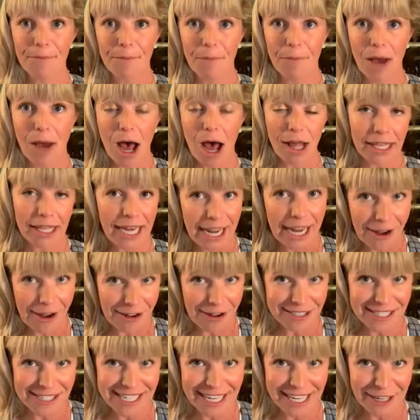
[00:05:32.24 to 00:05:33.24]
holiday
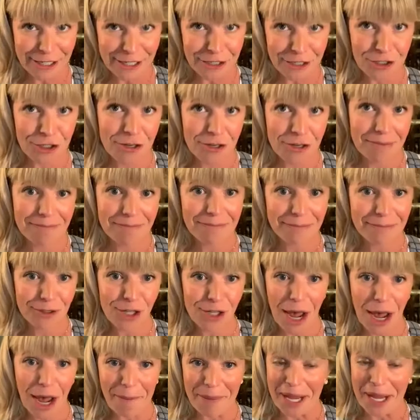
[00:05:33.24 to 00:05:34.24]
concierge
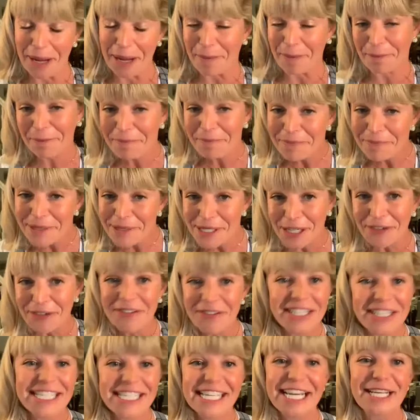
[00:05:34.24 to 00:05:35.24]
shopping
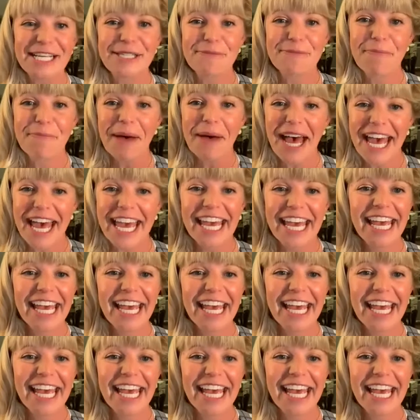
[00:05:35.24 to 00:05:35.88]
services. But